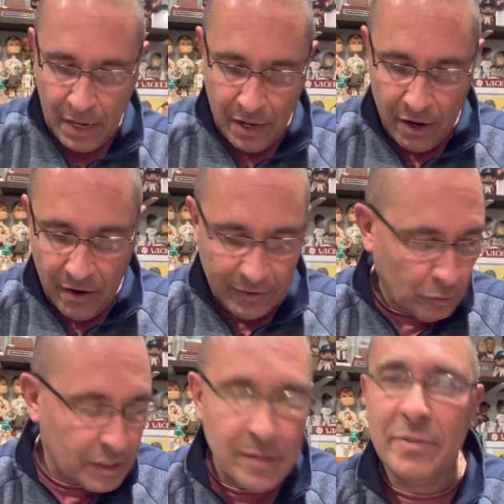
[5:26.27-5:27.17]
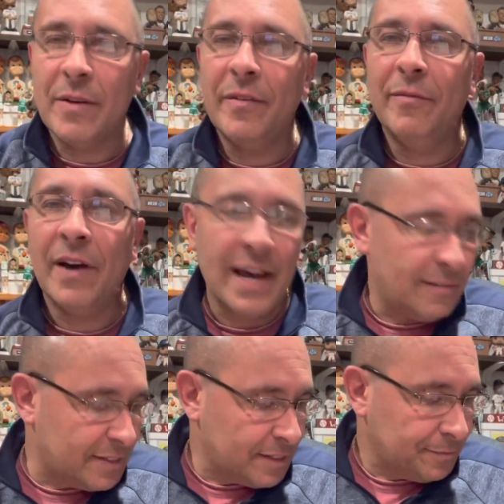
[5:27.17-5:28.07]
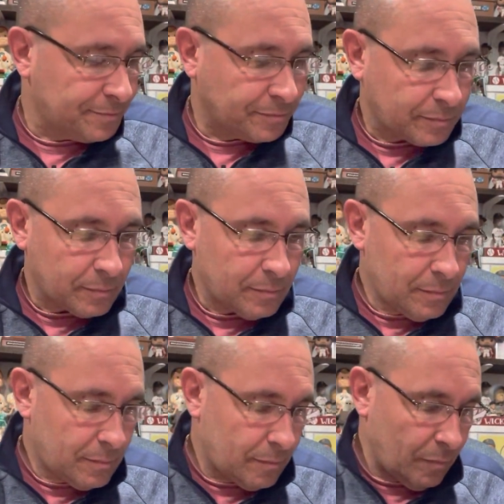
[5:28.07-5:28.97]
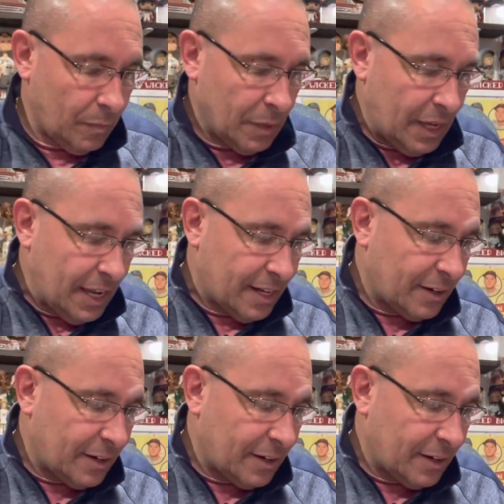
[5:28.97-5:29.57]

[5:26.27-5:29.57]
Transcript: All right, those are some 75s. Now,